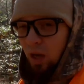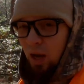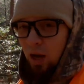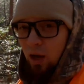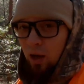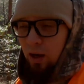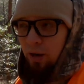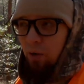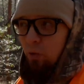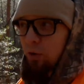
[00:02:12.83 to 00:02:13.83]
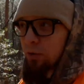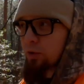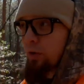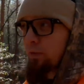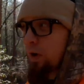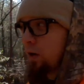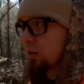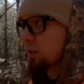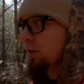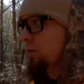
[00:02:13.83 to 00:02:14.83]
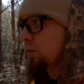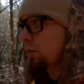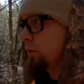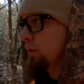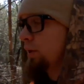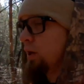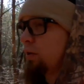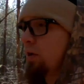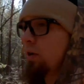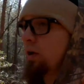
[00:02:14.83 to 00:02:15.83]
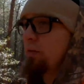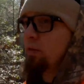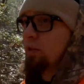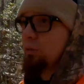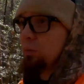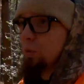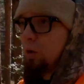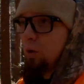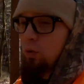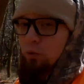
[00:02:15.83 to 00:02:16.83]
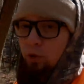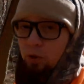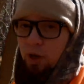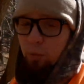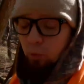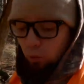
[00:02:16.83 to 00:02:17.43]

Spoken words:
I know there's a fox here in the area. I've seen on trail camera